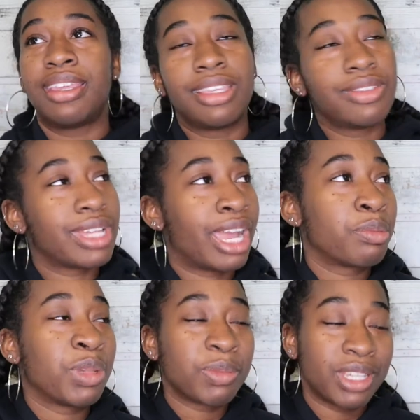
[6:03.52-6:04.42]
then he i
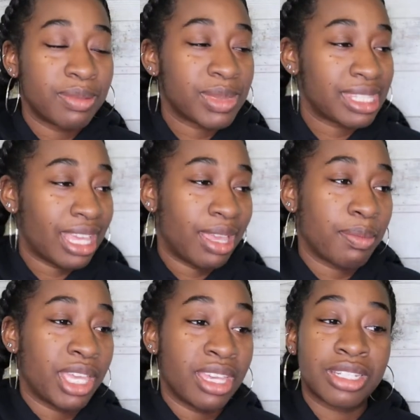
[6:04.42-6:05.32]
remember him
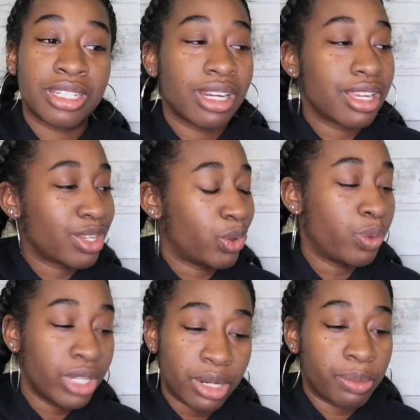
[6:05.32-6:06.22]
saying man shoulda coulda woulda